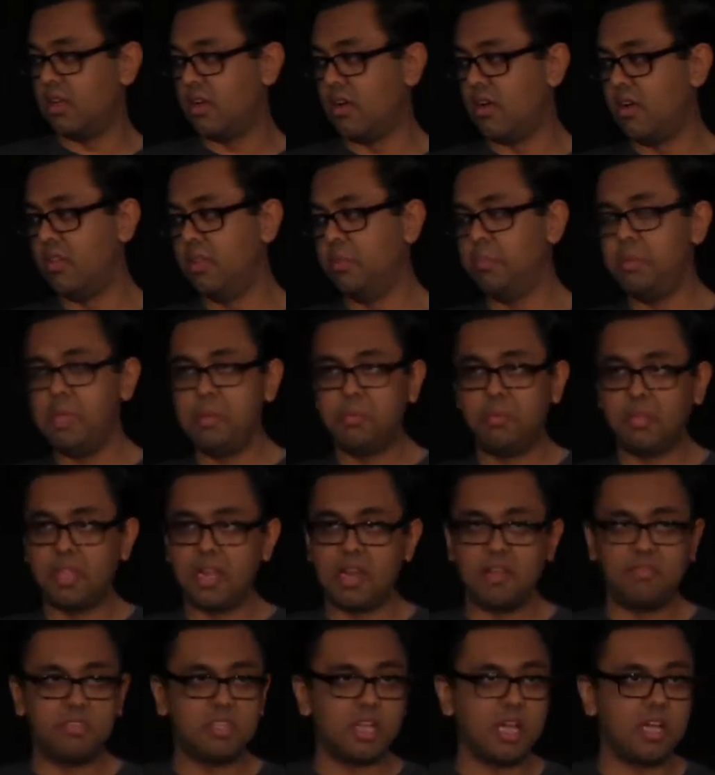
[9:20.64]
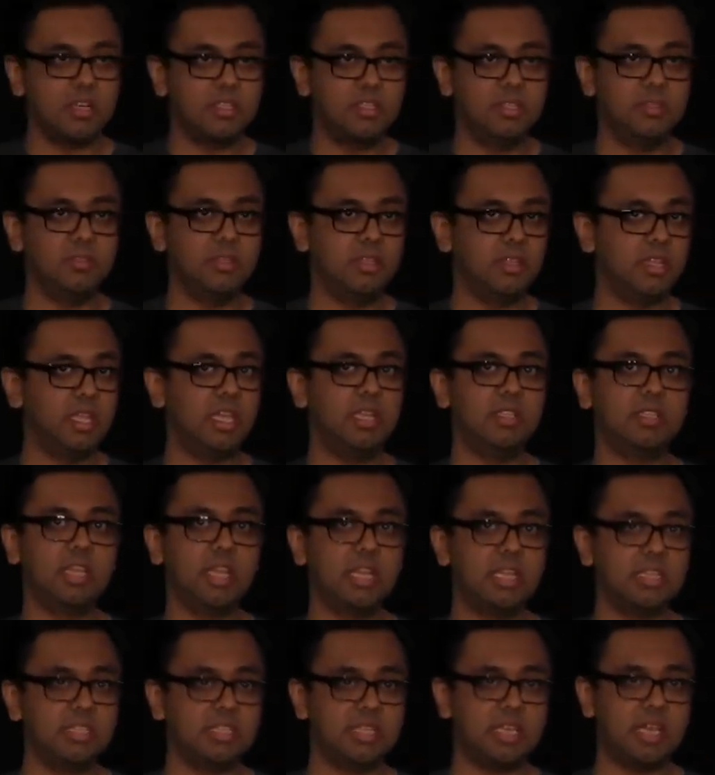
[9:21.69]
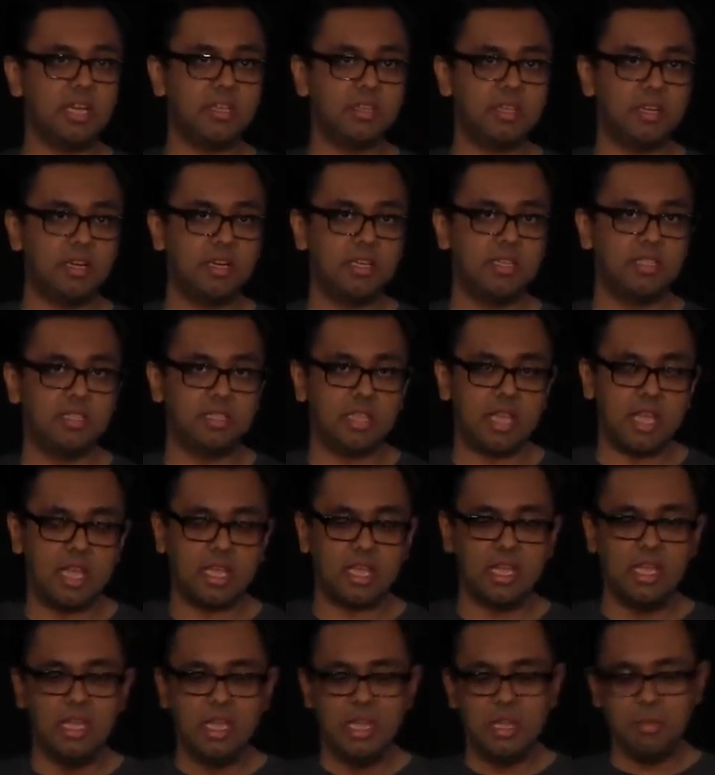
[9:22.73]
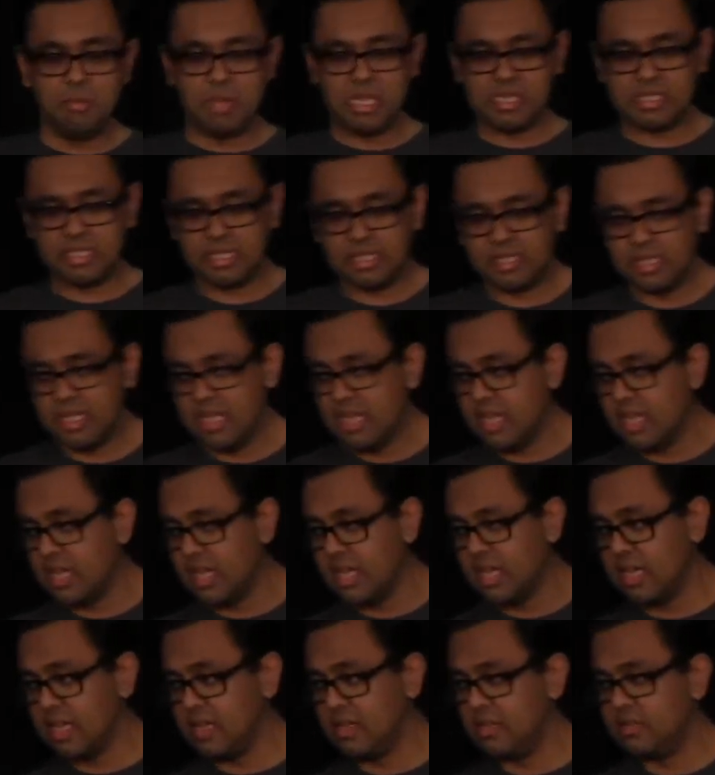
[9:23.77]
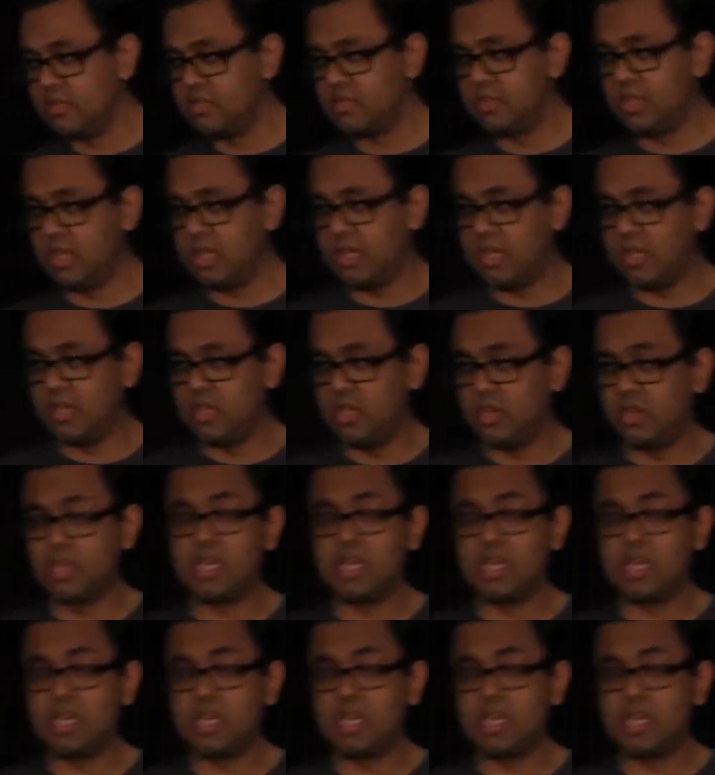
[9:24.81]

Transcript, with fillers: all the people that I've talked to and things I can see out there is like basically your